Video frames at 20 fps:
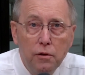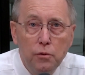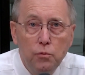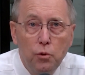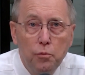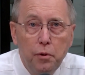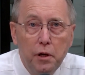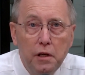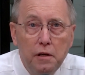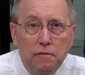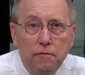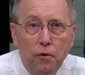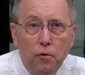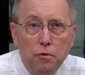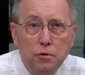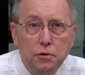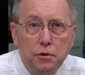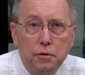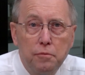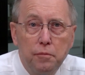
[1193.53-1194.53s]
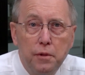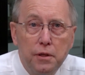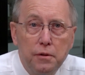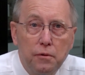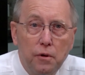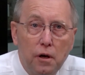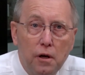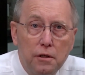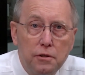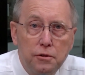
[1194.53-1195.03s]
with Penny Foister and Ben
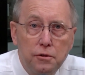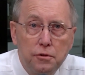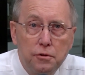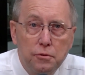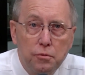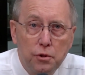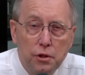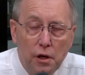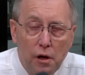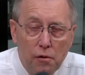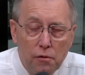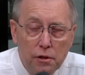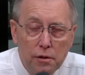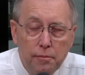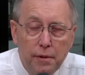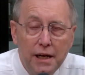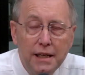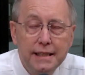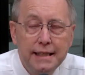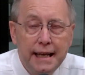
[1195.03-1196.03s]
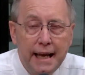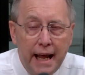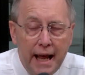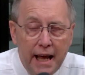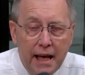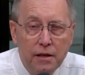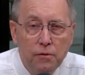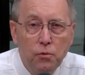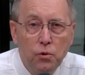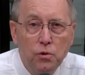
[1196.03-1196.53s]
Rodgers. We're talking about
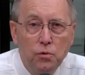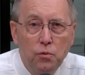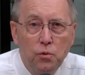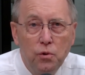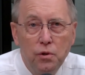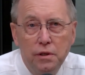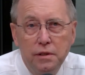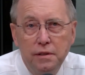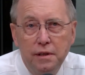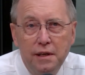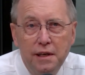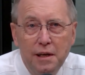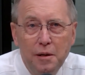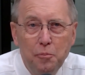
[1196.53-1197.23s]
911.